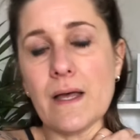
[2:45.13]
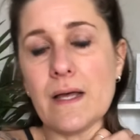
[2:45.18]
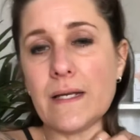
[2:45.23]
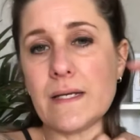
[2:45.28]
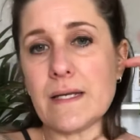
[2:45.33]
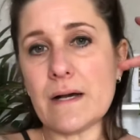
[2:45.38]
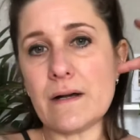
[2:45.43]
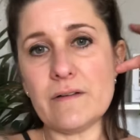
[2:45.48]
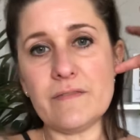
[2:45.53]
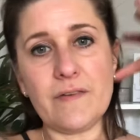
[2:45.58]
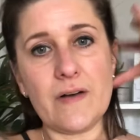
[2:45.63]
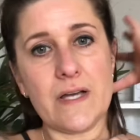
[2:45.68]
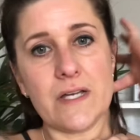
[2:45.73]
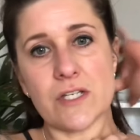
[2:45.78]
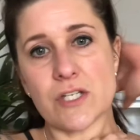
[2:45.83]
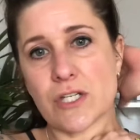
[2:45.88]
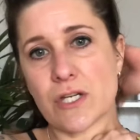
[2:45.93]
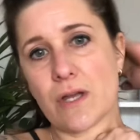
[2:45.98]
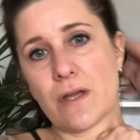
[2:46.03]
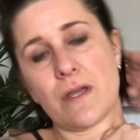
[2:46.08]
Now, if I
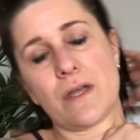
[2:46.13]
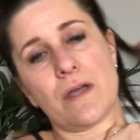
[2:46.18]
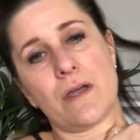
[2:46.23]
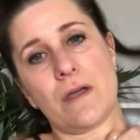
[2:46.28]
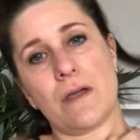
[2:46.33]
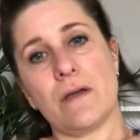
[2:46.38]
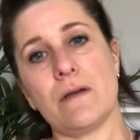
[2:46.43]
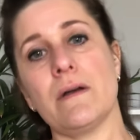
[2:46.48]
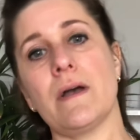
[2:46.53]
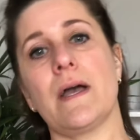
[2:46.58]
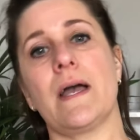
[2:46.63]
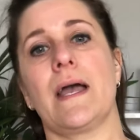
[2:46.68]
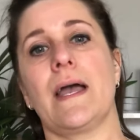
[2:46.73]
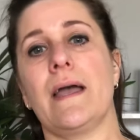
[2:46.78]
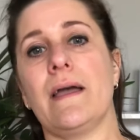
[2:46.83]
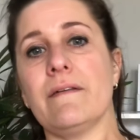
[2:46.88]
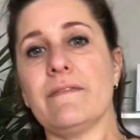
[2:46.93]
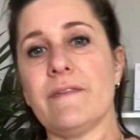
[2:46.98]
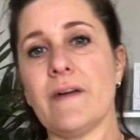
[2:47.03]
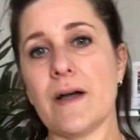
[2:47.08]
show you,
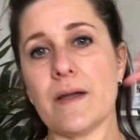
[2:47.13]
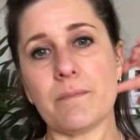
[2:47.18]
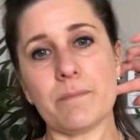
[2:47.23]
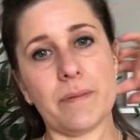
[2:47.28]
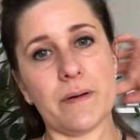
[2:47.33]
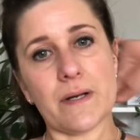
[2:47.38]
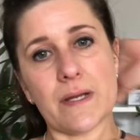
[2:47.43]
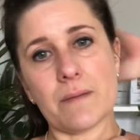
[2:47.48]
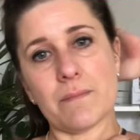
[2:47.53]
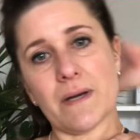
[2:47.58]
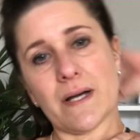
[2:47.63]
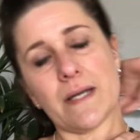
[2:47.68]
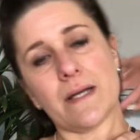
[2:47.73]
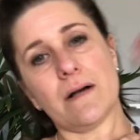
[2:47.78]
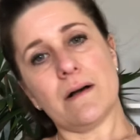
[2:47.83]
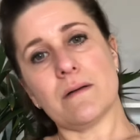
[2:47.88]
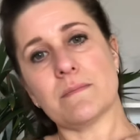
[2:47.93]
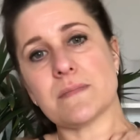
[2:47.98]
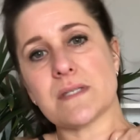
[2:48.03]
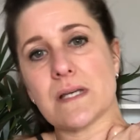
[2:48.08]
if I'm putting my
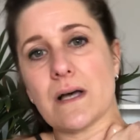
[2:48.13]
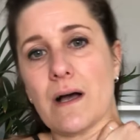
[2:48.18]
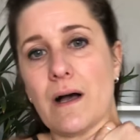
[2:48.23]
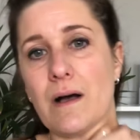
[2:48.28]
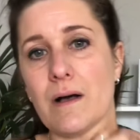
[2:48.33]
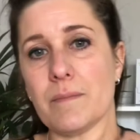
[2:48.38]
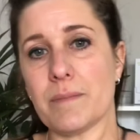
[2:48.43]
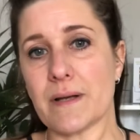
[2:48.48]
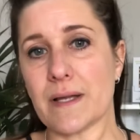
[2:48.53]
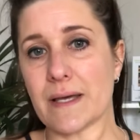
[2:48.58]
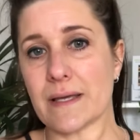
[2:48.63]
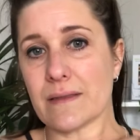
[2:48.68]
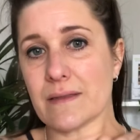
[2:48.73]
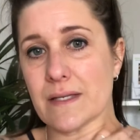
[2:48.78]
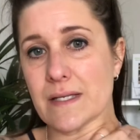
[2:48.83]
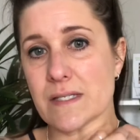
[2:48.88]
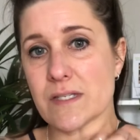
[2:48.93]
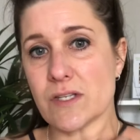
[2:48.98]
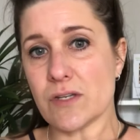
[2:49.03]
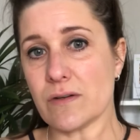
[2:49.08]
arms up like
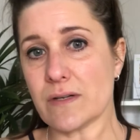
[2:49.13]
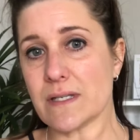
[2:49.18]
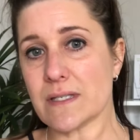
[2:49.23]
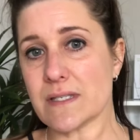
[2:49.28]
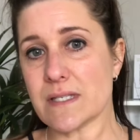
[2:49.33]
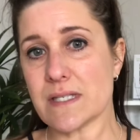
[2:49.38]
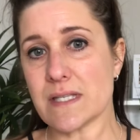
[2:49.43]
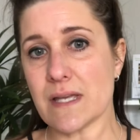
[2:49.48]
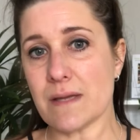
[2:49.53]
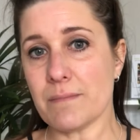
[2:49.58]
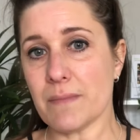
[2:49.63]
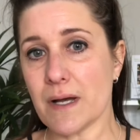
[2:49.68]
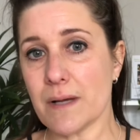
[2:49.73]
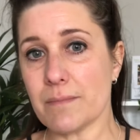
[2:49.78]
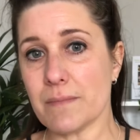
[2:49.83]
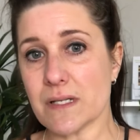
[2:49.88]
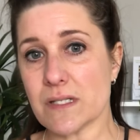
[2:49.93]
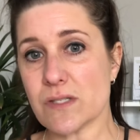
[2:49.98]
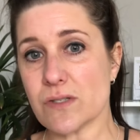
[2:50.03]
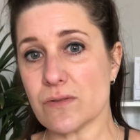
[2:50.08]
this, you can see my
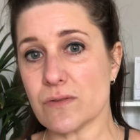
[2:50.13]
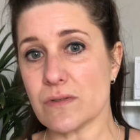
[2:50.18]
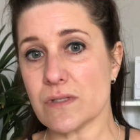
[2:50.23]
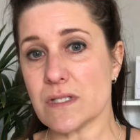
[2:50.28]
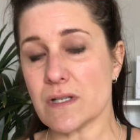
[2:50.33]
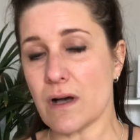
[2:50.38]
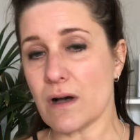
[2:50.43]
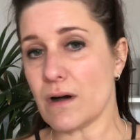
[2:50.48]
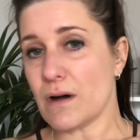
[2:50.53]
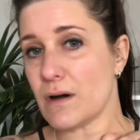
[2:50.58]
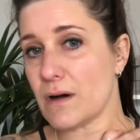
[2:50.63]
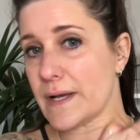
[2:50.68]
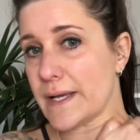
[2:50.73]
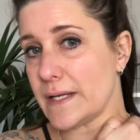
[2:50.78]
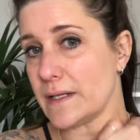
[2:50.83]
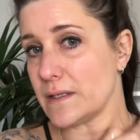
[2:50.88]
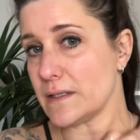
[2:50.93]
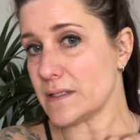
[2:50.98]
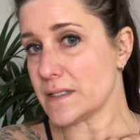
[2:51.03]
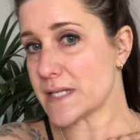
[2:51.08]
muscles are
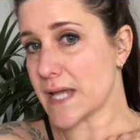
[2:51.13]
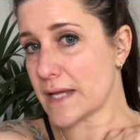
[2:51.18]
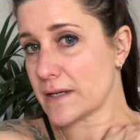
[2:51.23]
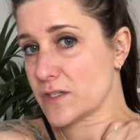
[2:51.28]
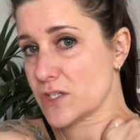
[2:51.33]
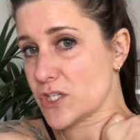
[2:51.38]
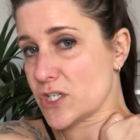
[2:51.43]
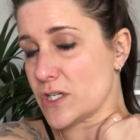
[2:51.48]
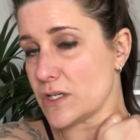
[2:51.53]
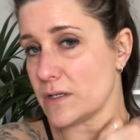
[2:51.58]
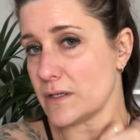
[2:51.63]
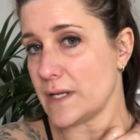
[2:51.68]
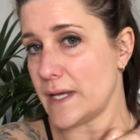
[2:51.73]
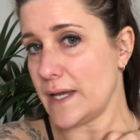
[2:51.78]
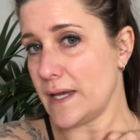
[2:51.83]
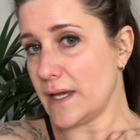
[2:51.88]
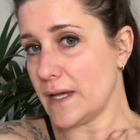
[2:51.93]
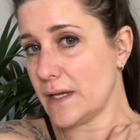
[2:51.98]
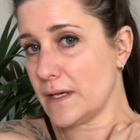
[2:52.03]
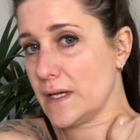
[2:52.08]
in tension
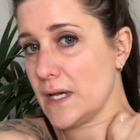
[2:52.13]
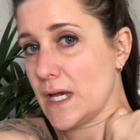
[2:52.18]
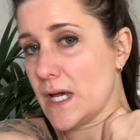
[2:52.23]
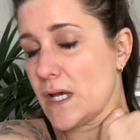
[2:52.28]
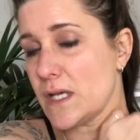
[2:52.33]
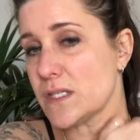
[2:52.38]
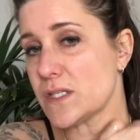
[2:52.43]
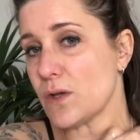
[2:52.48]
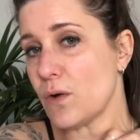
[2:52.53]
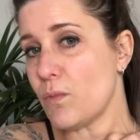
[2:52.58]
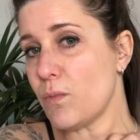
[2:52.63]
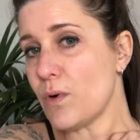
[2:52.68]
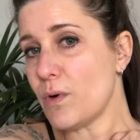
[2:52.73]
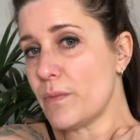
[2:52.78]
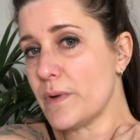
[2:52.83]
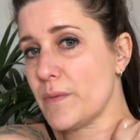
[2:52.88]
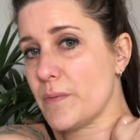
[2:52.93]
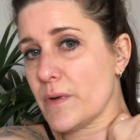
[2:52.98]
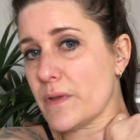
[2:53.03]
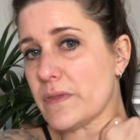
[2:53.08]
here. So what
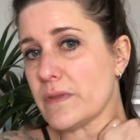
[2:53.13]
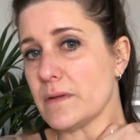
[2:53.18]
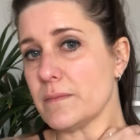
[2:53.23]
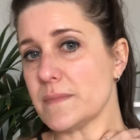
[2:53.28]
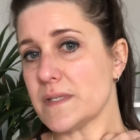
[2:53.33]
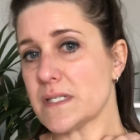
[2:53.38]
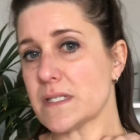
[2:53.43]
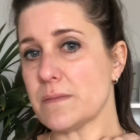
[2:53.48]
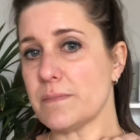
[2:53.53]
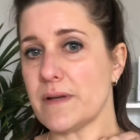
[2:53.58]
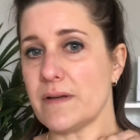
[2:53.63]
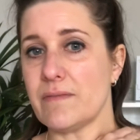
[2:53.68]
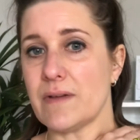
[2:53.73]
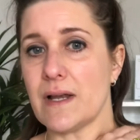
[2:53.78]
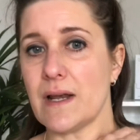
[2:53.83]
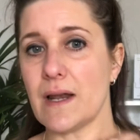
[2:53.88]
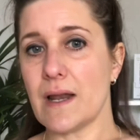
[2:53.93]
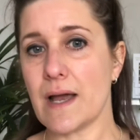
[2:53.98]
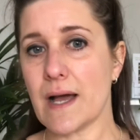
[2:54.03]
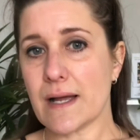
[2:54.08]
we want them is to be
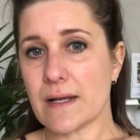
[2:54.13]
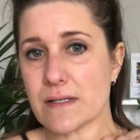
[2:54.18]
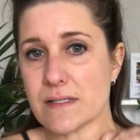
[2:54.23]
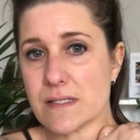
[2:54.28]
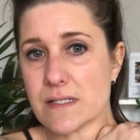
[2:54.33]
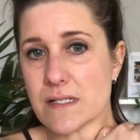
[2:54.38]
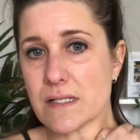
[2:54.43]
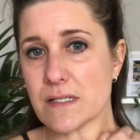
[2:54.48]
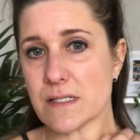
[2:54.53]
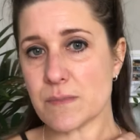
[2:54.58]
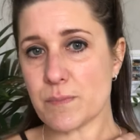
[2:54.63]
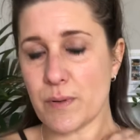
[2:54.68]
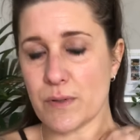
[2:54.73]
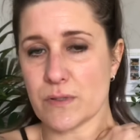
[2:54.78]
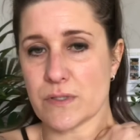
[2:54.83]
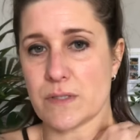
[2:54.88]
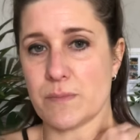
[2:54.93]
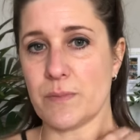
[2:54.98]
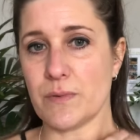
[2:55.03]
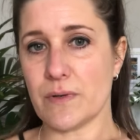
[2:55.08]
relaxed as
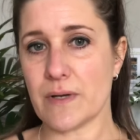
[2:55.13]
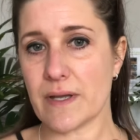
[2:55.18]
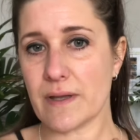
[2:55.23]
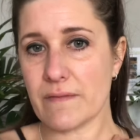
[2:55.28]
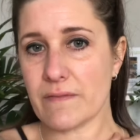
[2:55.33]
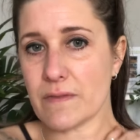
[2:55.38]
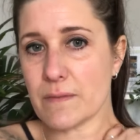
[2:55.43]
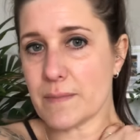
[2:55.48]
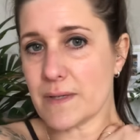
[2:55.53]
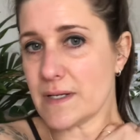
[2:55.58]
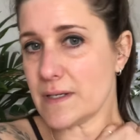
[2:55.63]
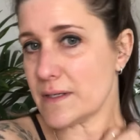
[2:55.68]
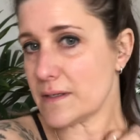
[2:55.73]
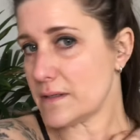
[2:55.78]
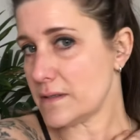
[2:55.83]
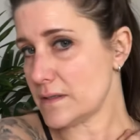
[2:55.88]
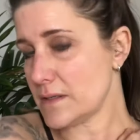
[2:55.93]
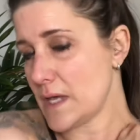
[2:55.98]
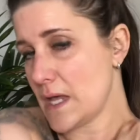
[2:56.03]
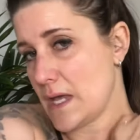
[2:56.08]
possible. Give them a
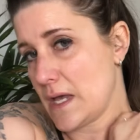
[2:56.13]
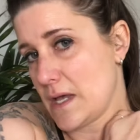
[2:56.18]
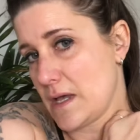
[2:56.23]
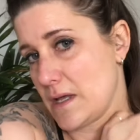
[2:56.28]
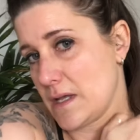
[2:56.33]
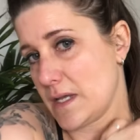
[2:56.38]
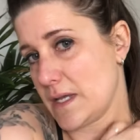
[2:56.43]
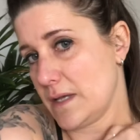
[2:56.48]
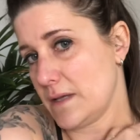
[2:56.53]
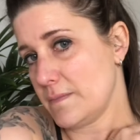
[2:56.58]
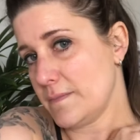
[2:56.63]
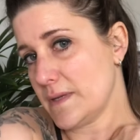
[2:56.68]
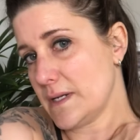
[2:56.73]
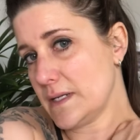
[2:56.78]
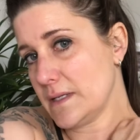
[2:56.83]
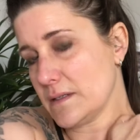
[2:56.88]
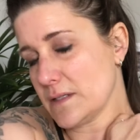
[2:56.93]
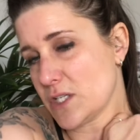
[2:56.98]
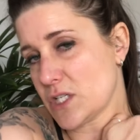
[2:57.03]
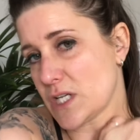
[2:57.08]

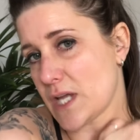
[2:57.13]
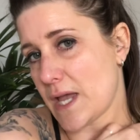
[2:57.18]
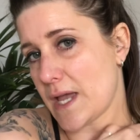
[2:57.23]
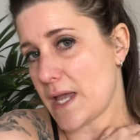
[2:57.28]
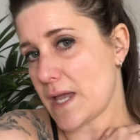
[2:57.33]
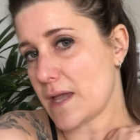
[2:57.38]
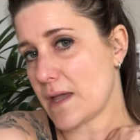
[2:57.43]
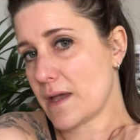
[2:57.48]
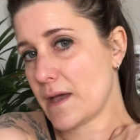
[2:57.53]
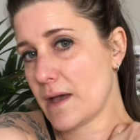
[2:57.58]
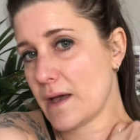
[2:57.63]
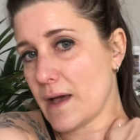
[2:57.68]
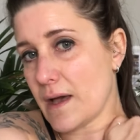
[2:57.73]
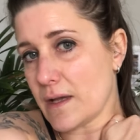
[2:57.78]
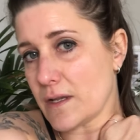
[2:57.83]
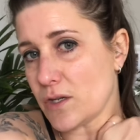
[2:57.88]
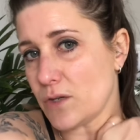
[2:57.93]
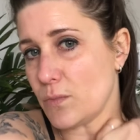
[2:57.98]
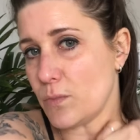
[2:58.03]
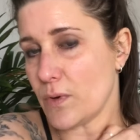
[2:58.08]
little shake,
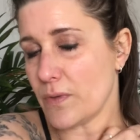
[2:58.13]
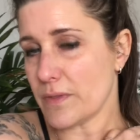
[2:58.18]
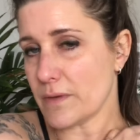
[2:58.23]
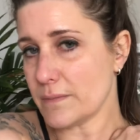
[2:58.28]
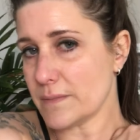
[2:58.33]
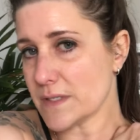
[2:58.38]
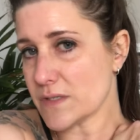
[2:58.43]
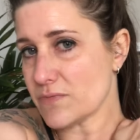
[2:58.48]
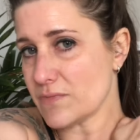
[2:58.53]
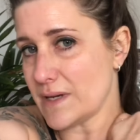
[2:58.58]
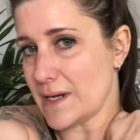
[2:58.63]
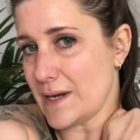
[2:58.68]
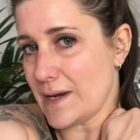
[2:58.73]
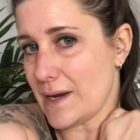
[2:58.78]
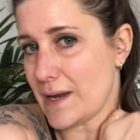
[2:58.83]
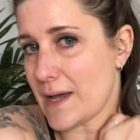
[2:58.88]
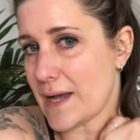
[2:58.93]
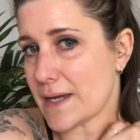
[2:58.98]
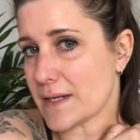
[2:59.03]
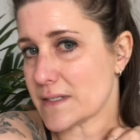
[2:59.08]
and you want them as
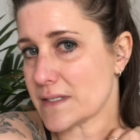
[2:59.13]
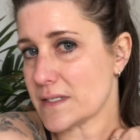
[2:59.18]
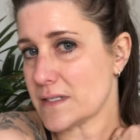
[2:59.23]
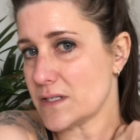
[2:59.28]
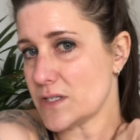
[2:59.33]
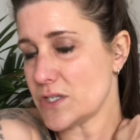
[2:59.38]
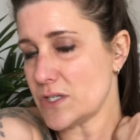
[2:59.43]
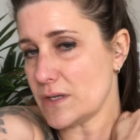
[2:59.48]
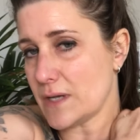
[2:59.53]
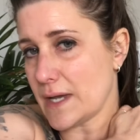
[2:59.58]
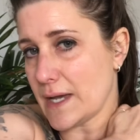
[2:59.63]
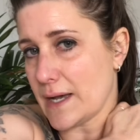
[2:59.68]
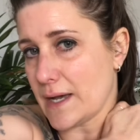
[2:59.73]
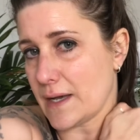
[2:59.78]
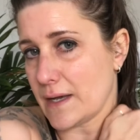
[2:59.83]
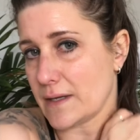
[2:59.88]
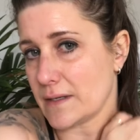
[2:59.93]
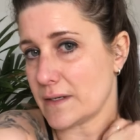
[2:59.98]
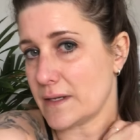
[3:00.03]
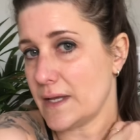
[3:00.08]
relaxed as you
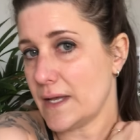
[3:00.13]
can.